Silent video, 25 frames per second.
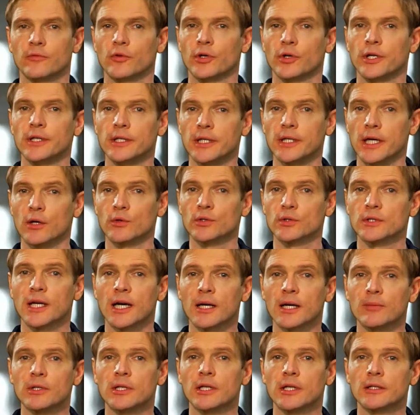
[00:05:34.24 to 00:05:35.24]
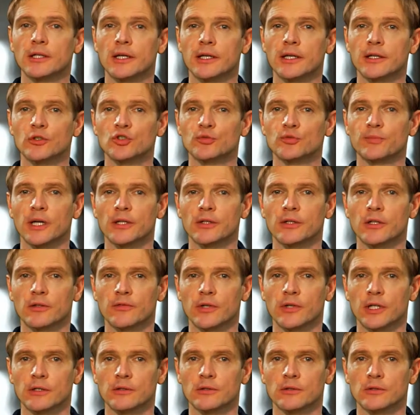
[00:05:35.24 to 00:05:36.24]
indicate where the output
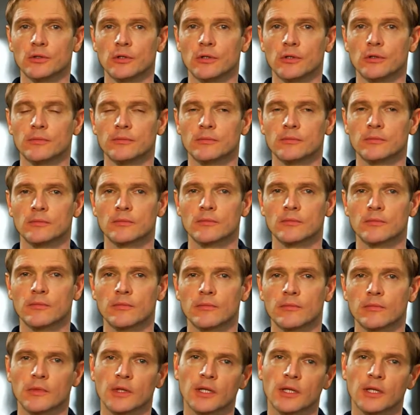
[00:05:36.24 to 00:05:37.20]
file should be saved.